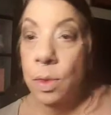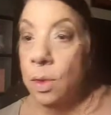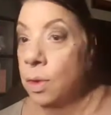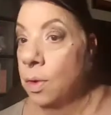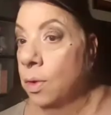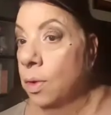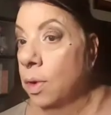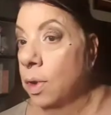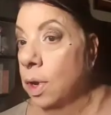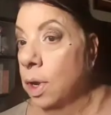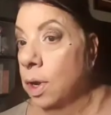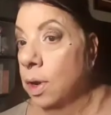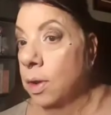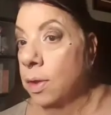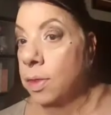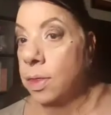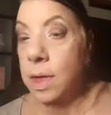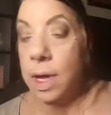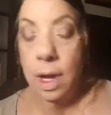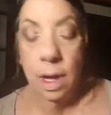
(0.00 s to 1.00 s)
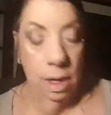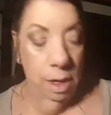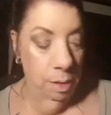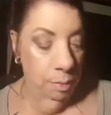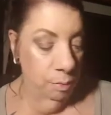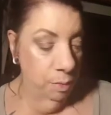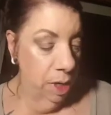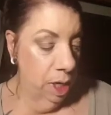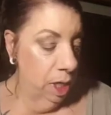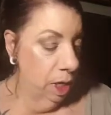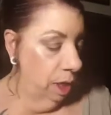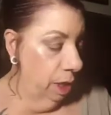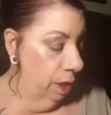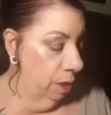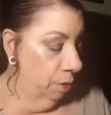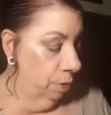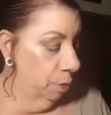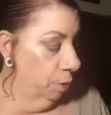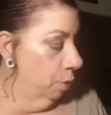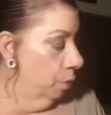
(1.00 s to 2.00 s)
Alright, got that in my
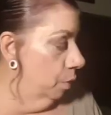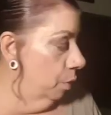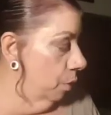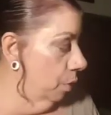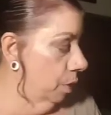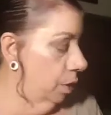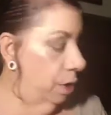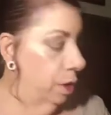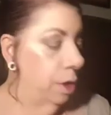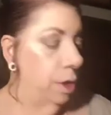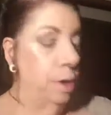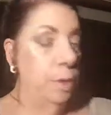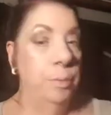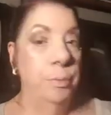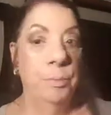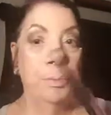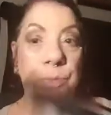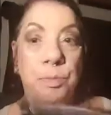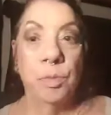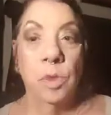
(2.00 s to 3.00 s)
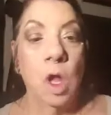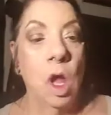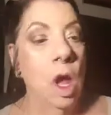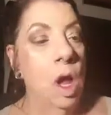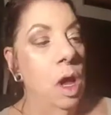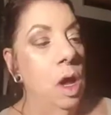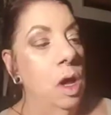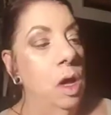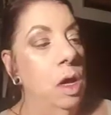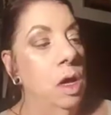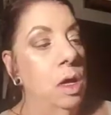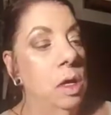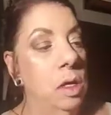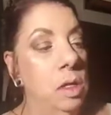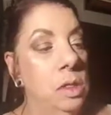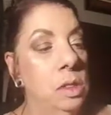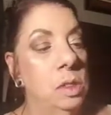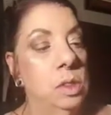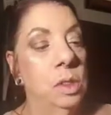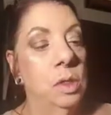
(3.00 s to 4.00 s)
inner corner.
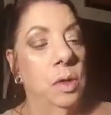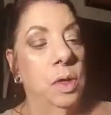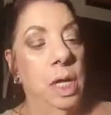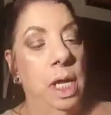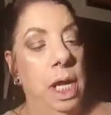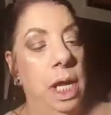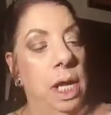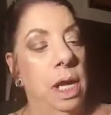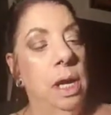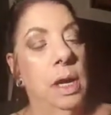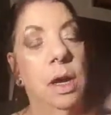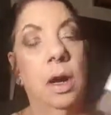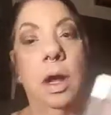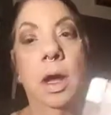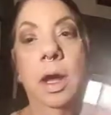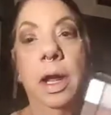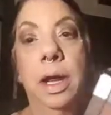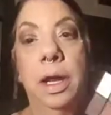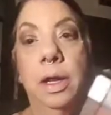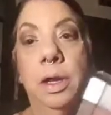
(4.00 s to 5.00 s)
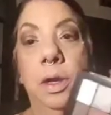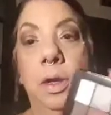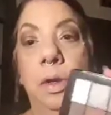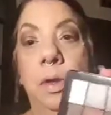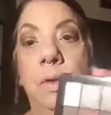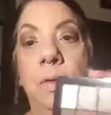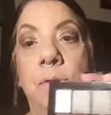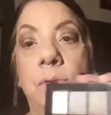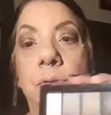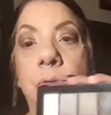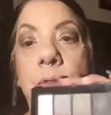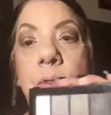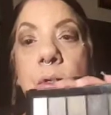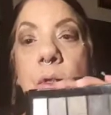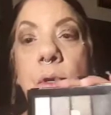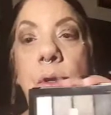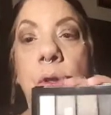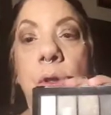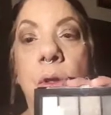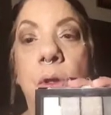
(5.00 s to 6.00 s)
So again, I used
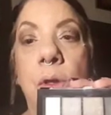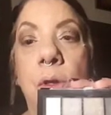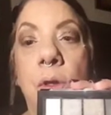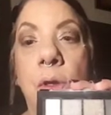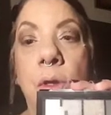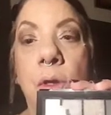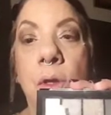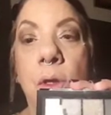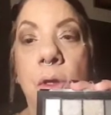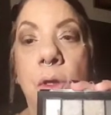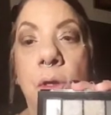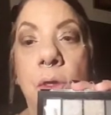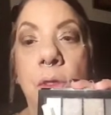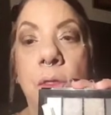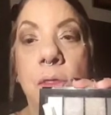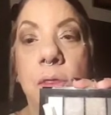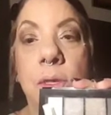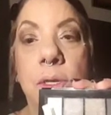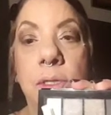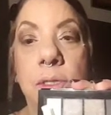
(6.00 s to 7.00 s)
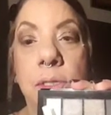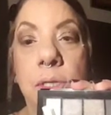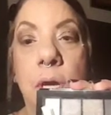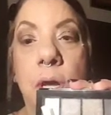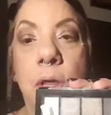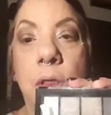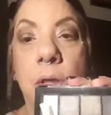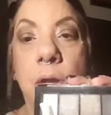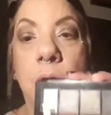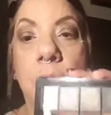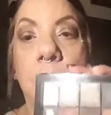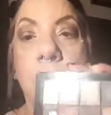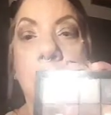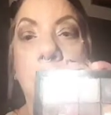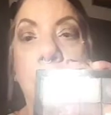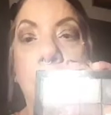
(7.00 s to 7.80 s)
this color,